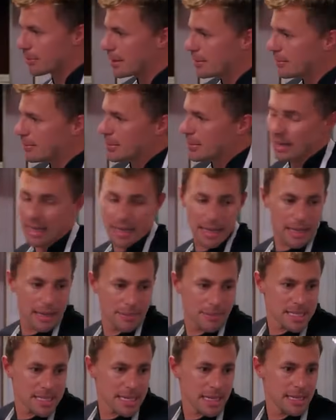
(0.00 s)
When am I going to get
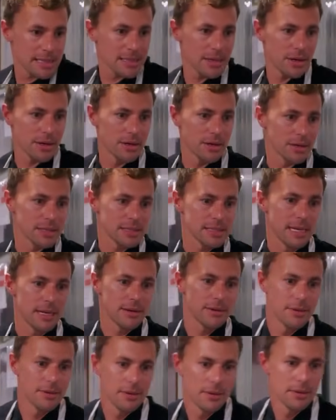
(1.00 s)
a potato cooked
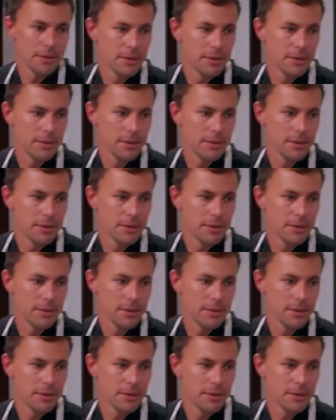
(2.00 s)
now?